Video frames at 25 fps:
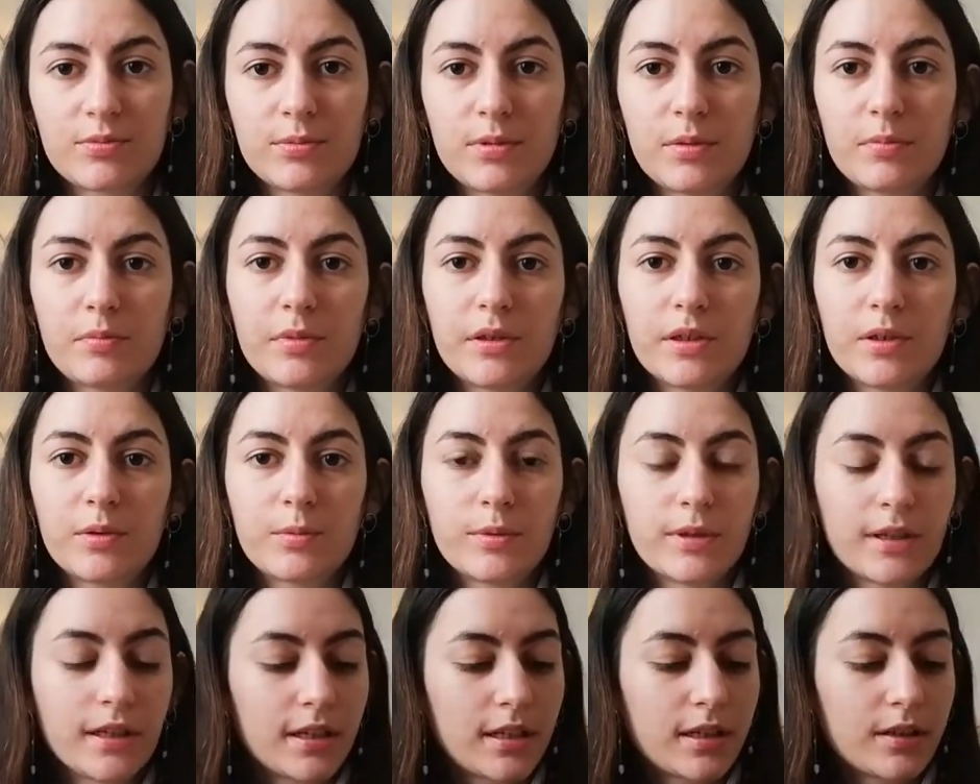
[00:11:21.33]
Remember,
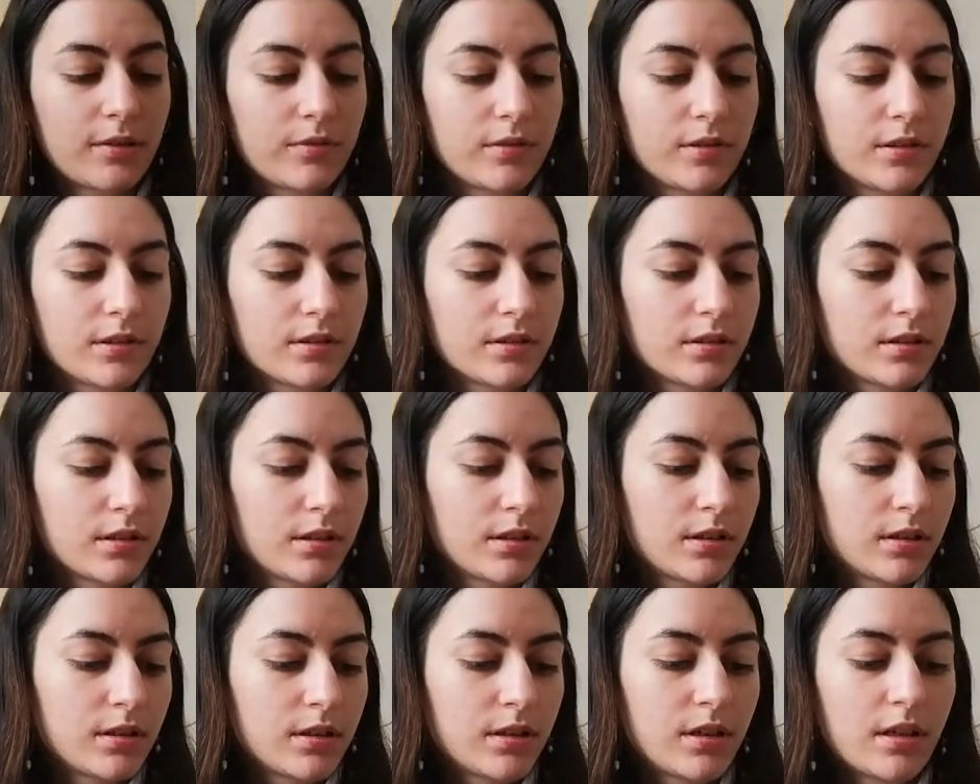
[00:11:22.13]
we have
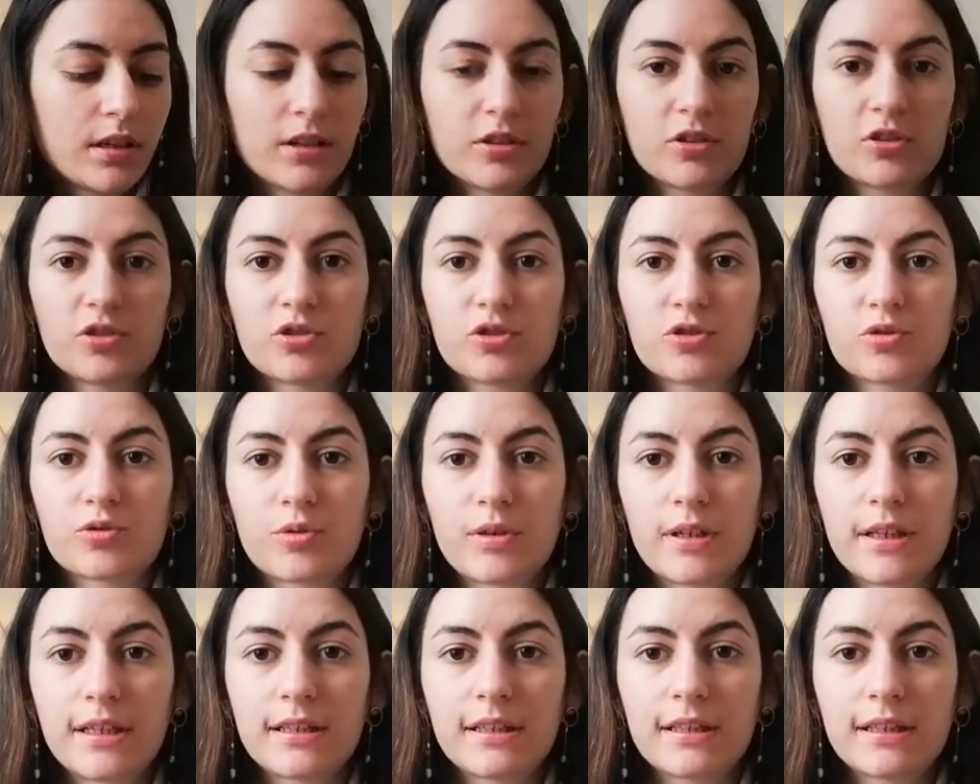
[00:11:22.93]
a
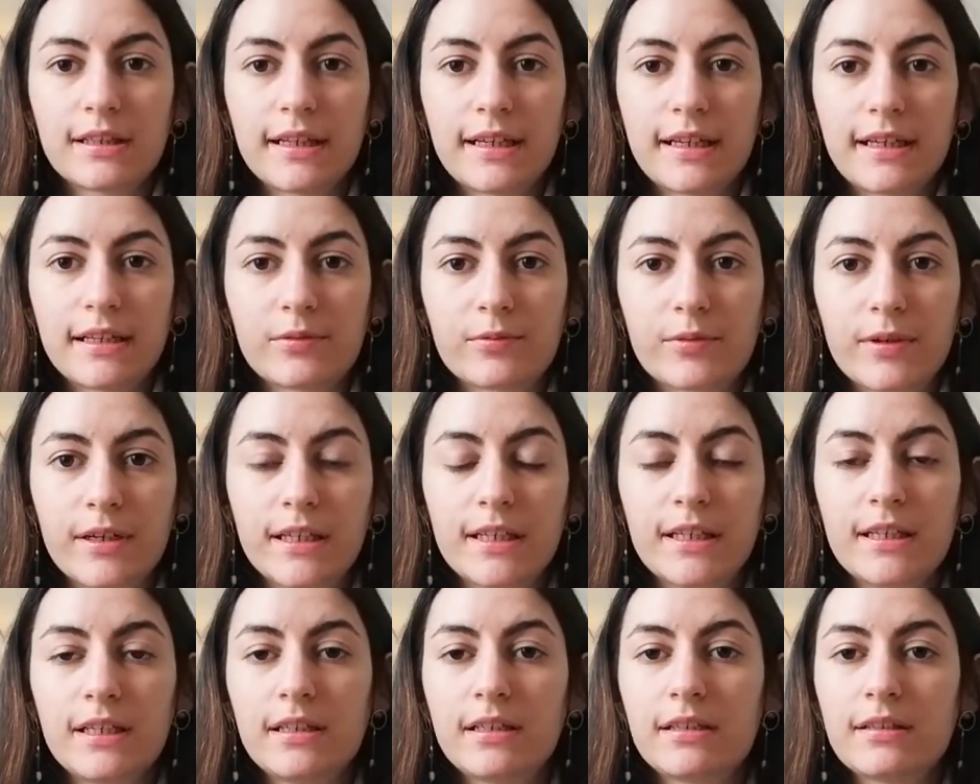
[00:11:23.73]
straight line right
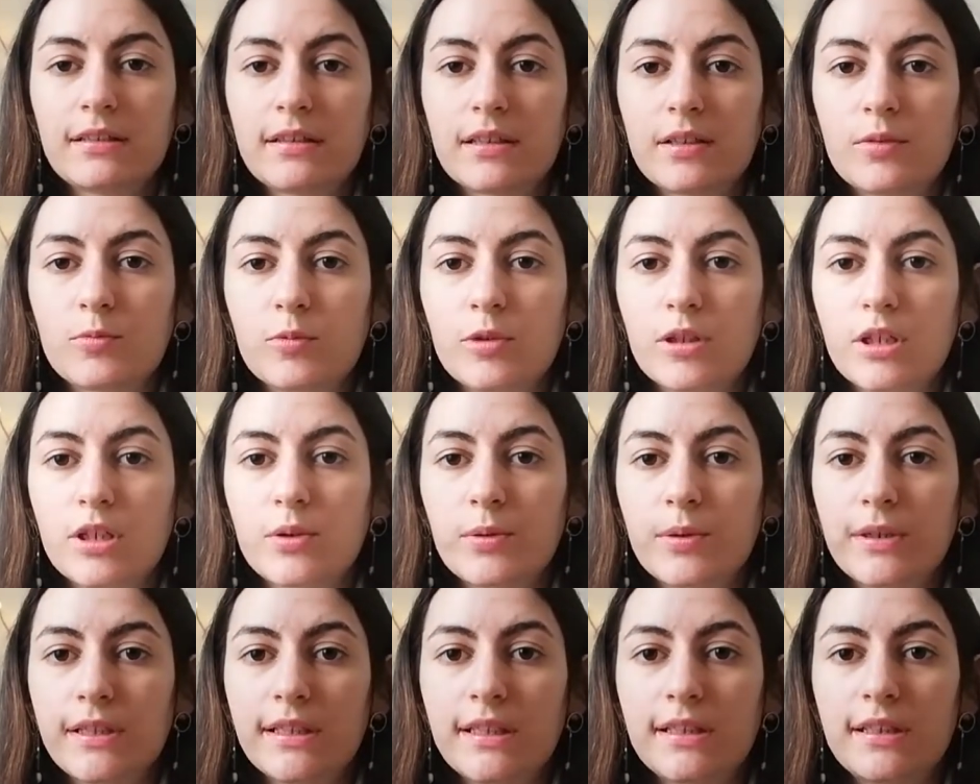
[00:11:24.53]
here, and then we
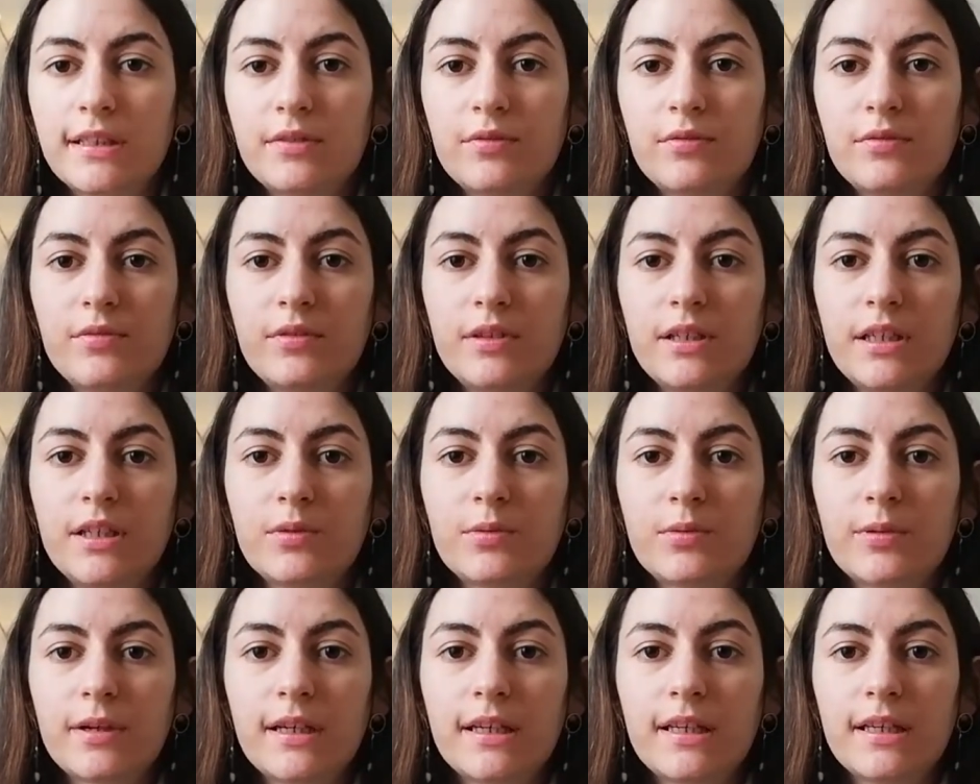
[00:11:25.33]
created a
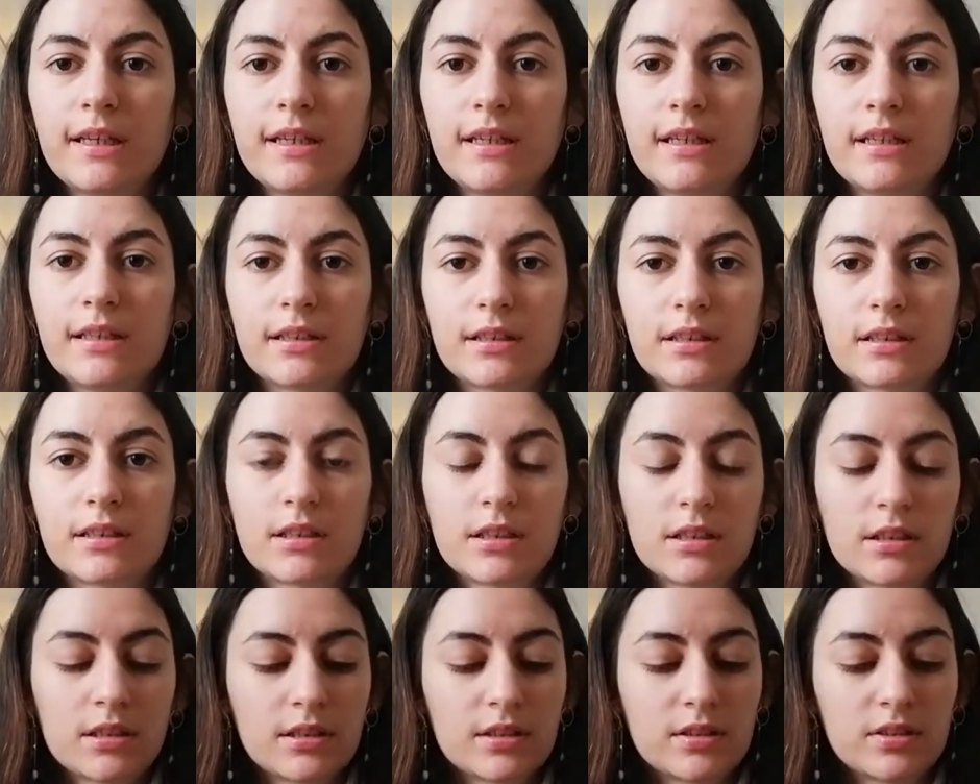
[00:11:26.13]
V right here.
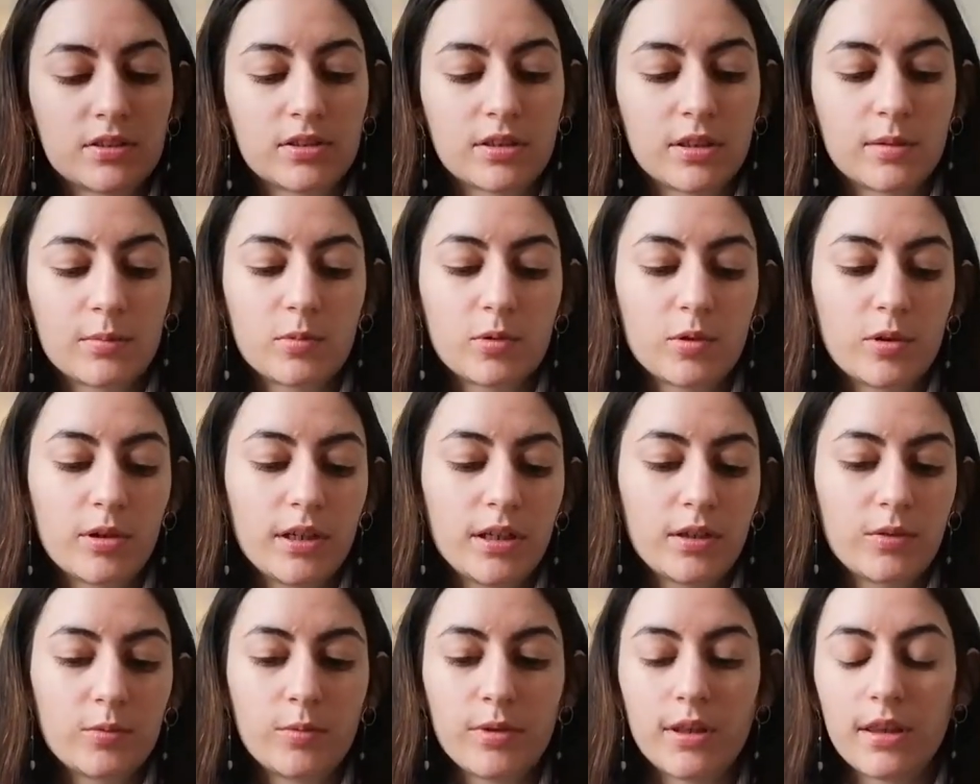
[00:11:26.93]
So I'm
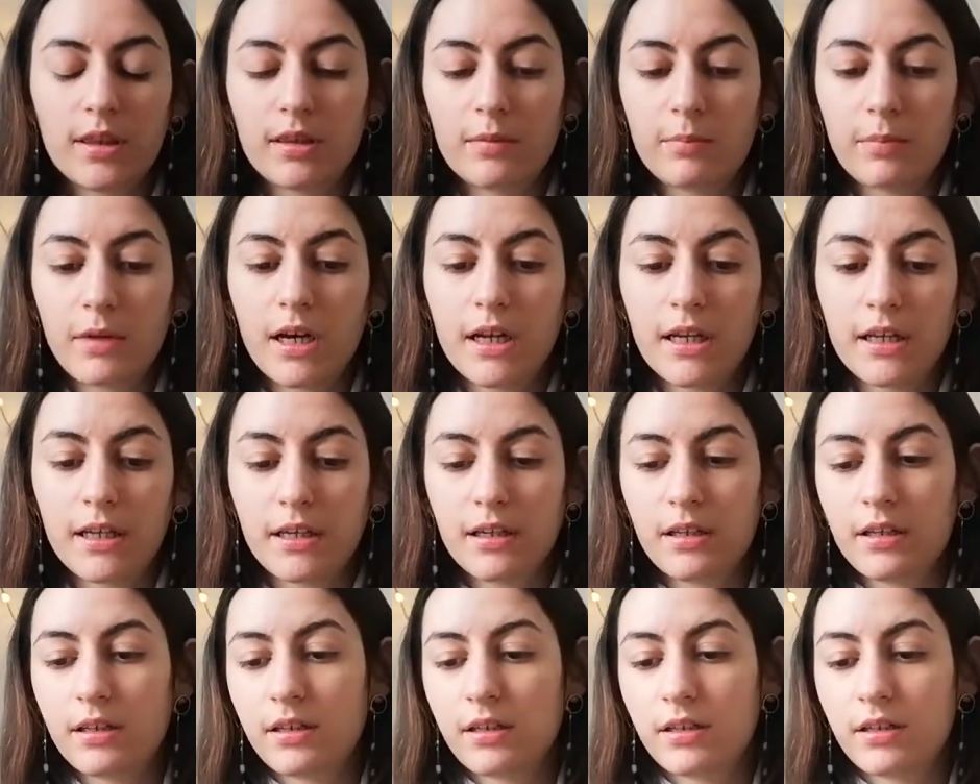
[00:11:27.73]
going with my